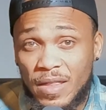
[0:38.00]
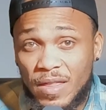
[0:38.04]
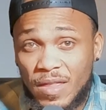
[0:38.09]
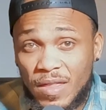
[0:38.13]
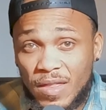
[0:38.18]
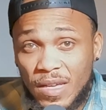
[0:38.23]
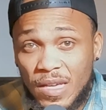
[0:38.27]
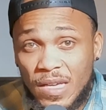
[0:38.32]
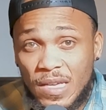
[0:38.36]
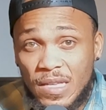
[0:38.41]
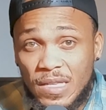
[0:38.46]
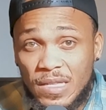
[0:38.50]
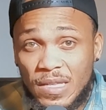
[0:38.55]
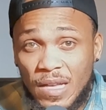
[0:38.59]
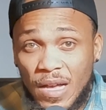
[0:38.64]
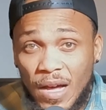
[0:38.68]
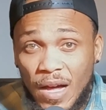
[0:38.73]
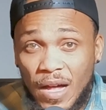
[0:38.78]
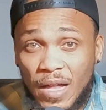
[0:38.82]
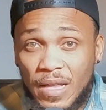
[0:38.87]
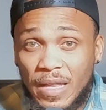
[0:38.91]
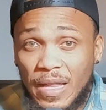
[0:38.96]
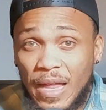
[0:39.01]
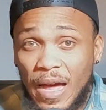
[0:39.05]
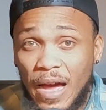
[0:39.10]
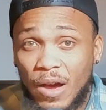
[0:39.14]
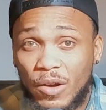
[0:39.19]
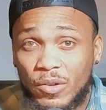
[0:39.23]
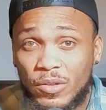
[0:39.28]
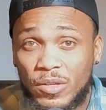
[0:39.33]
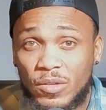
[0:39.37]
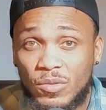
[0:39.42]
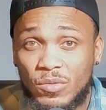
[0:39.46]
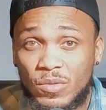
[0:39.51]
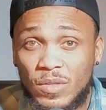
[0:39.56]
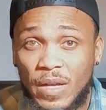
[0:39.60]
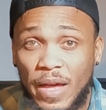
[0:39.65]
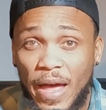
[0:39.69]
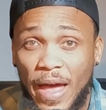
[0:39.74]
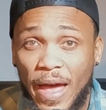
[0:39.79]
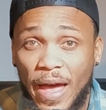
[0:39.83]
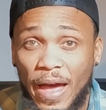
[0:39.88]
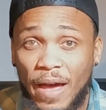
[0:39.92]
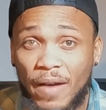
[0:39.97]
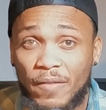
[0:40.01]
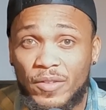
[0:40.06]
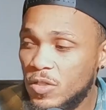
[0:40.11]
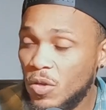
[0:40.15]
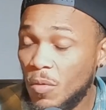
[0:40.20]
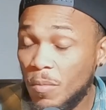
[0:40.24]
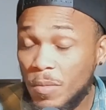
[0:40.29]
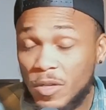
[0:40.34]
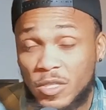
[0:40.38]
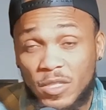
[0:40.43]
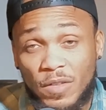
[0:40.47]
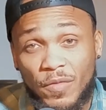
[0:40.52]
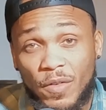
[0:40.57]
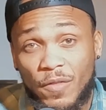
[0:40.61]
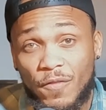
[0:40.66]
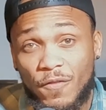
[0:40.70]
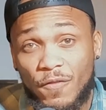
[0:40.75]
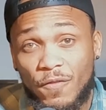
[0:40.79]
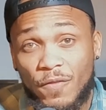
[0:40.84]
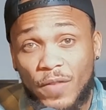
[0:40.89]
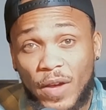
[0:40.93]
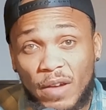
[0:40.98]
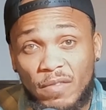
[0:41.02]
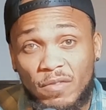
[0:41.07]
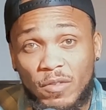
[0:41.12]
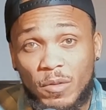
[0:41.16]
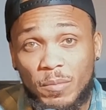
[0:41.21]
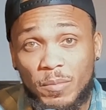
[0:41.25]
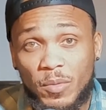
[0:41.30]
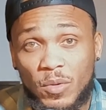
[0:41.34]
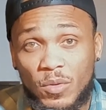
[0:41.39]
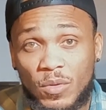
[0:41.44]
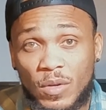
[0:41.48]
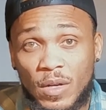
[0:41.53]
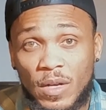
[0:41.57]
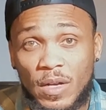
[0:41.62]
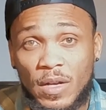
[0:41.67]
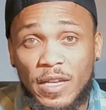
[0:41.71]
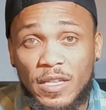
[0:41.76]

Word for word: These allow you to have so much of a favorable